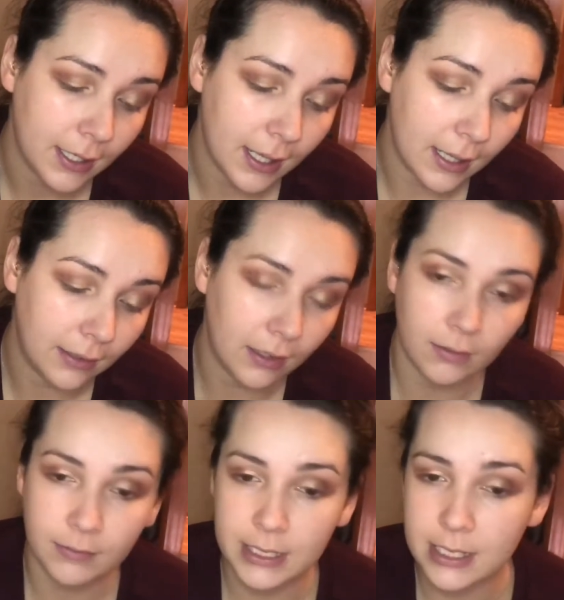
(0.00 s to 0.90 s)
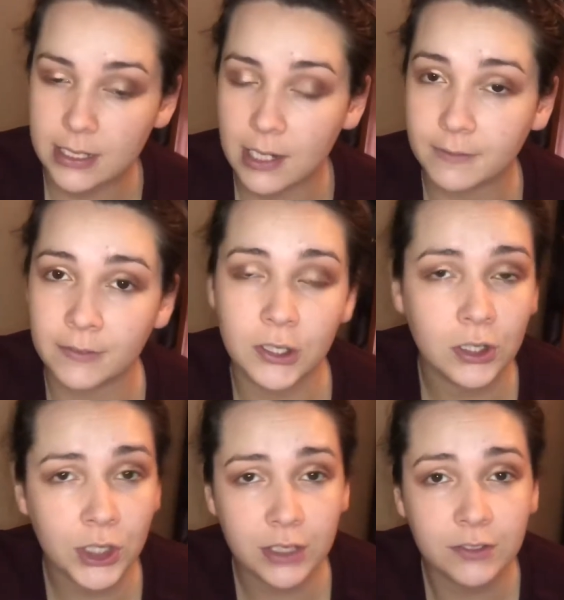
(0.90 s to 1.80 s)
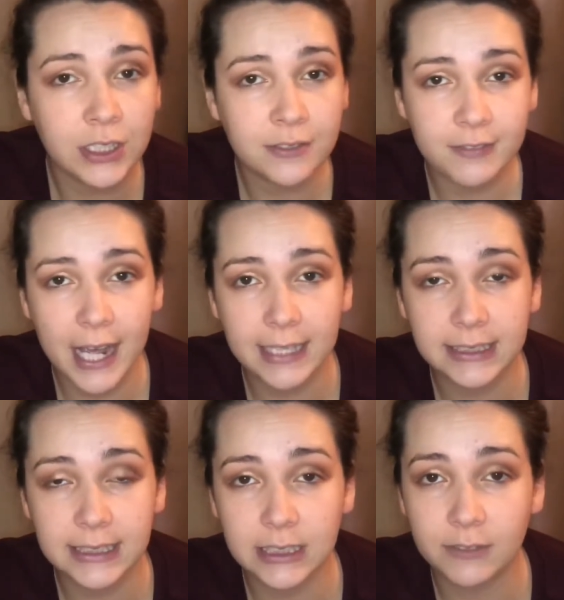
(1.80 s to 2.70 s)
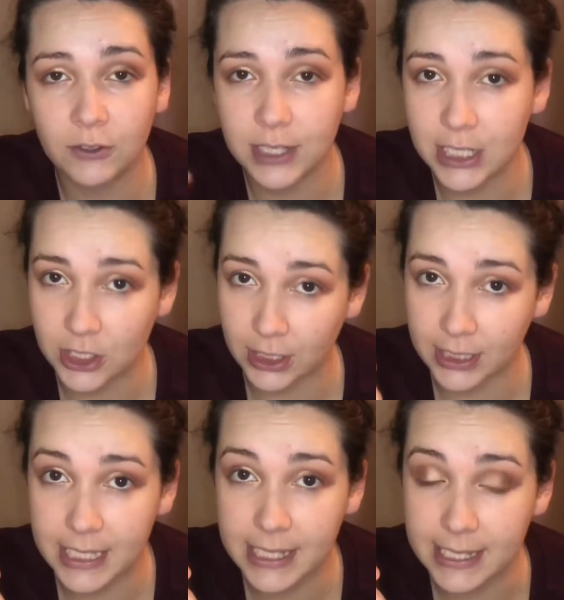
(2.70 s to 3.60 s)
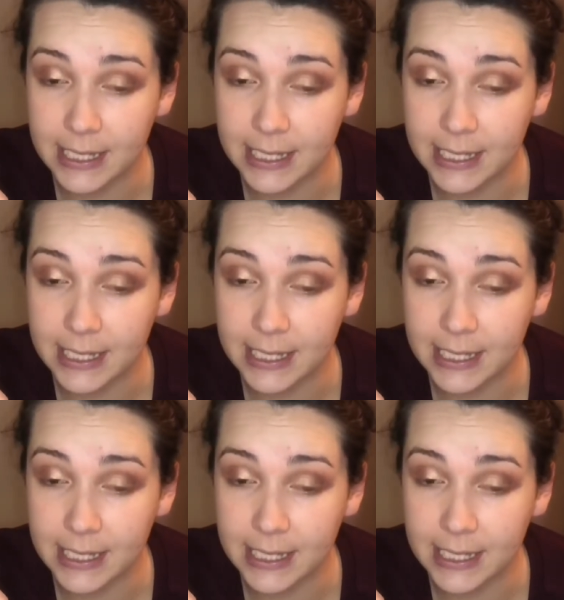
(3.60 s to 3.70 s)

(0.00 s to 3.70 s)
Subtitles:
I love this stuff. If you're looking for a fast, easy foundation, this is